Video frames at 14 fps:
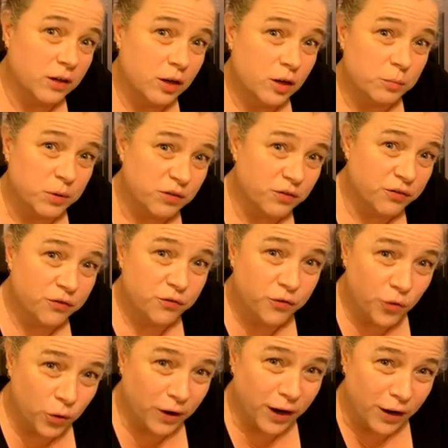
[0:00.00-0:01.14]

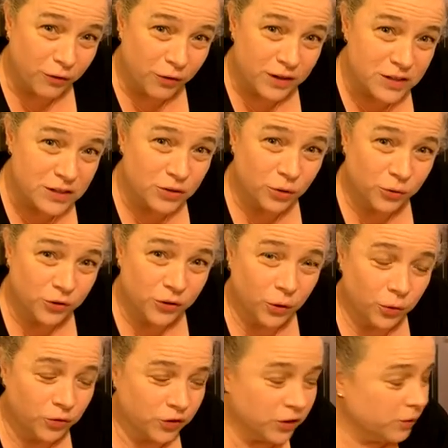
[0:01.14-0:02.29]
before Advent is
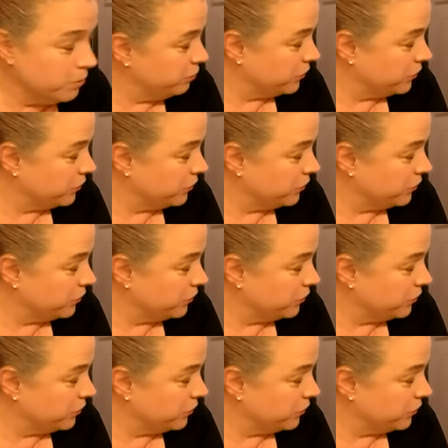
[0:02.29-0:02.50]
over,